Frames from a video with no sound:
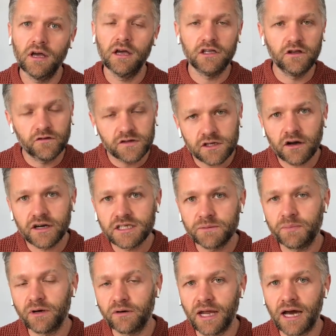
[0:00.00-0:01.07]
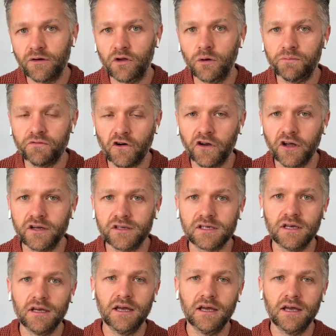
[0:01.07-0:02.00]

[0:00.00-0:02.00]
You've started to build out your product,